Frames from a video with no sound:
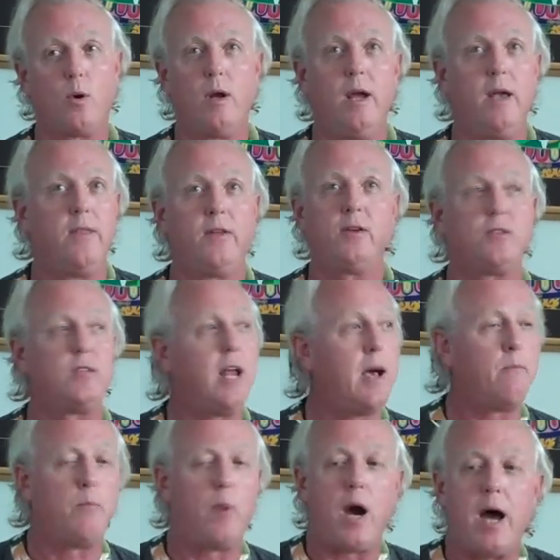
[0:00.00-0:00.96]
more. There's
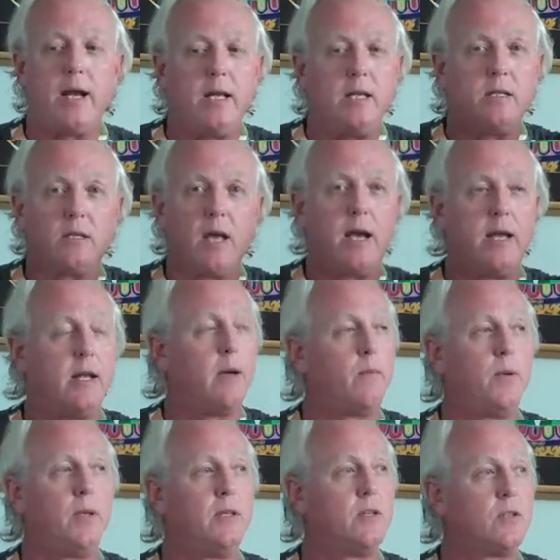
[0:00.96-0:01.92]
not bodies lined up
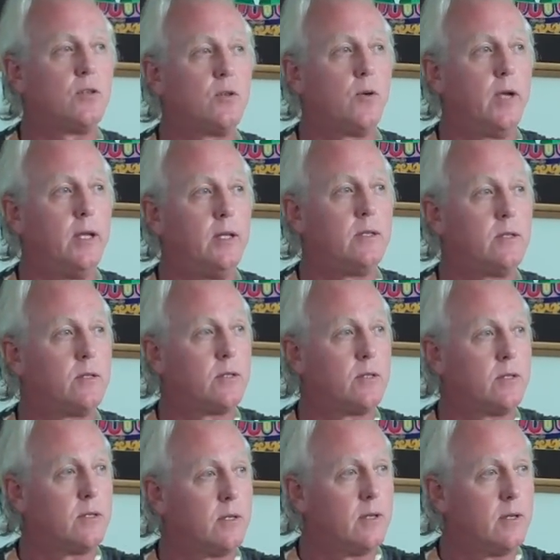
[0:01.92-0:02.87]
in the streets,
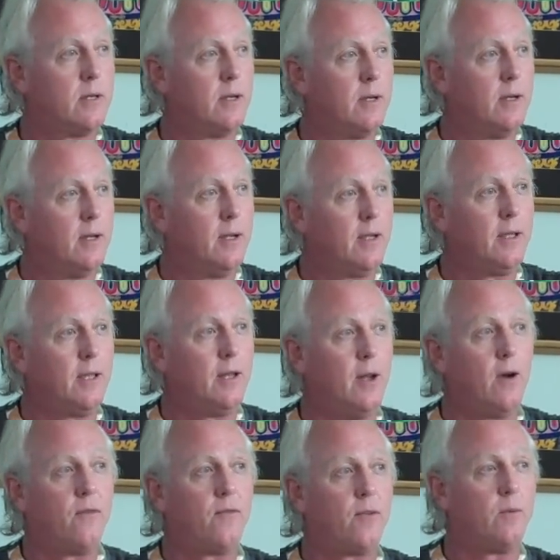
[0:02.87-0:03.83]
you
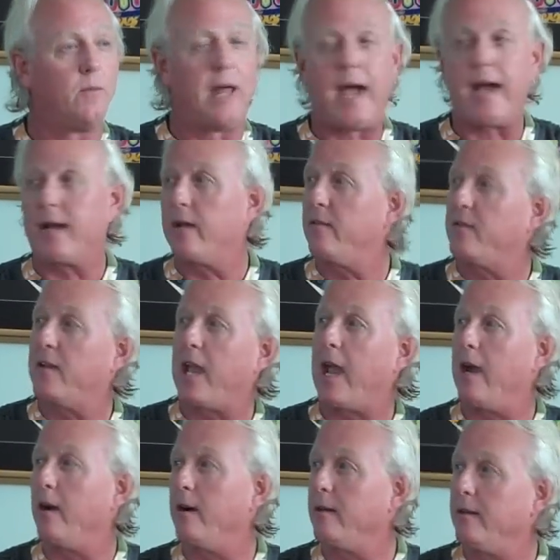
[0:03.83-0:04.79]
know, from lack of
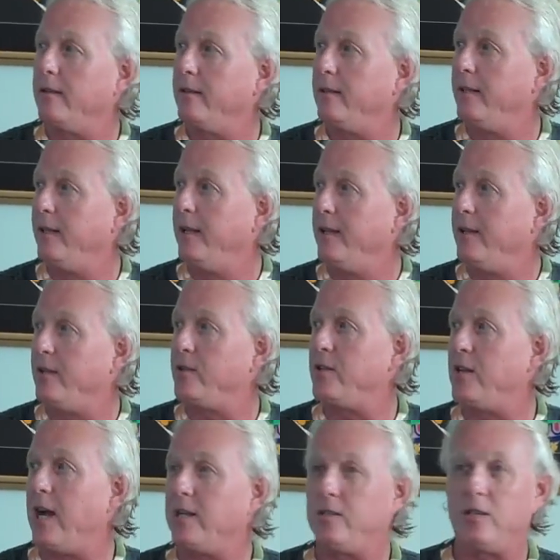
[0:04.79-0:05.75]
care.
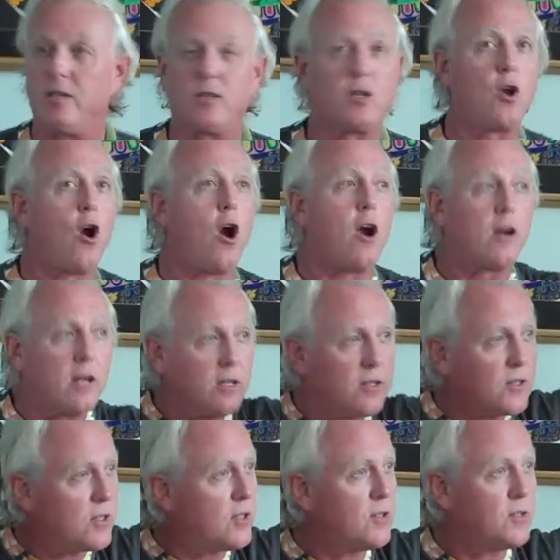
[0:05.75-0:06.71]
There's not just
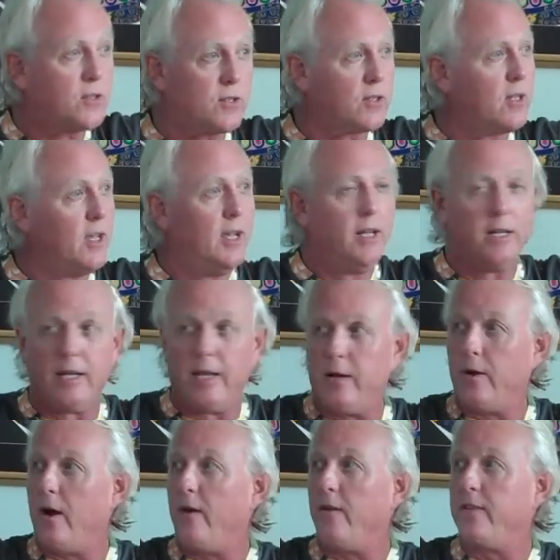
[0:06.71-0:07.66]
carcasses,
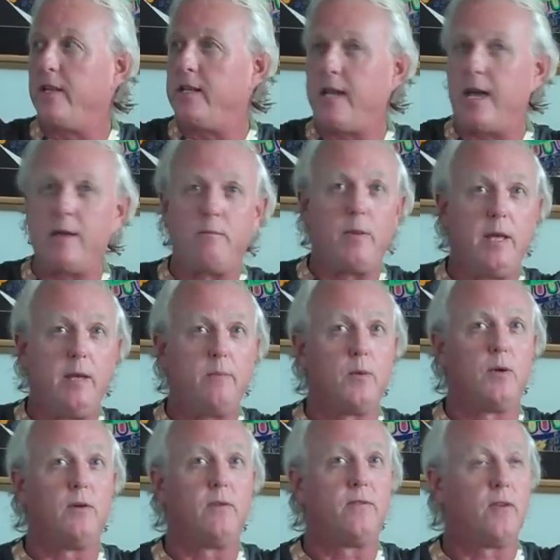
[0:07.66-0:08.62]
litter all the dead
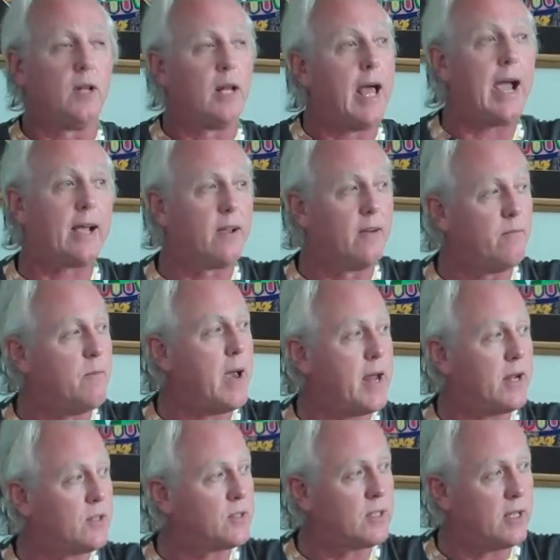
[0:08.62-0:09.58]
people for lack of
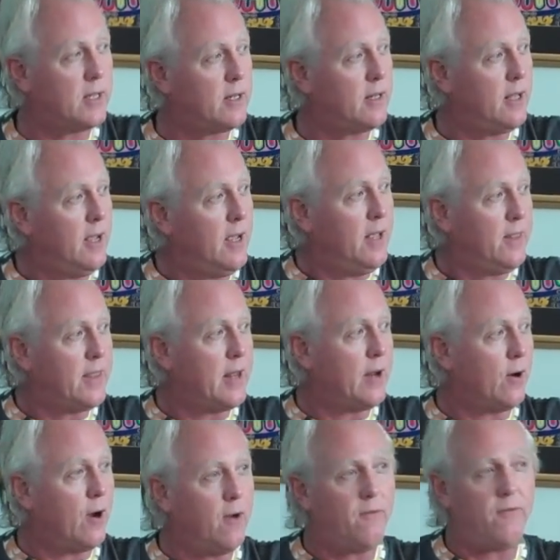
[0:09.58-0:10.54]
medicine
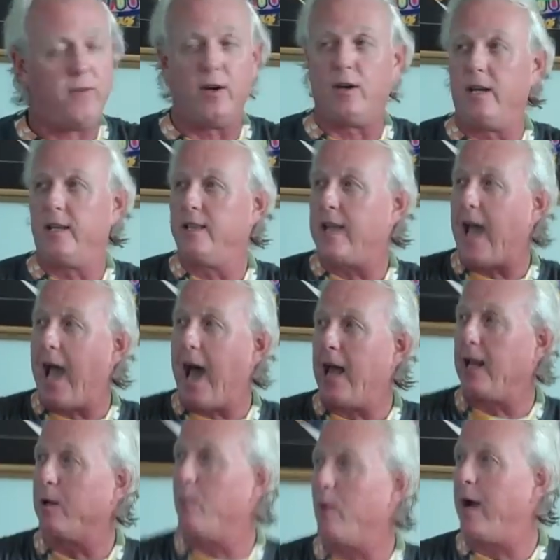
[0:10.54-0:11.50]
that are filling the
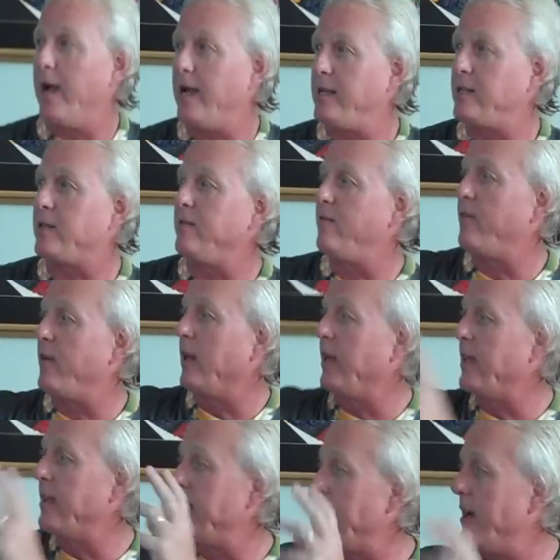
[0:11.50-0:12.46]
alleyways and
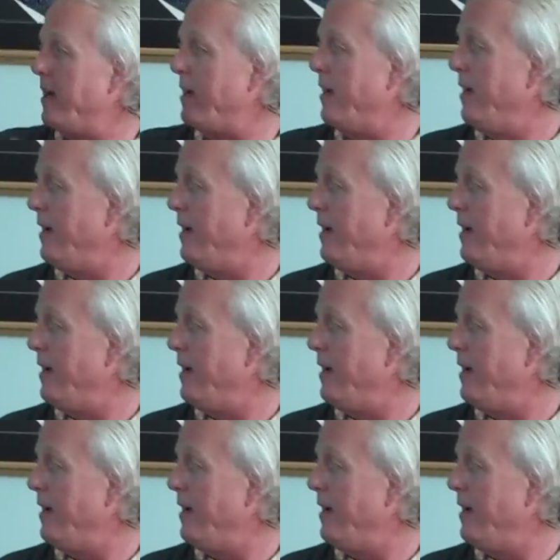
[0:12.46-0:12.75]
filling the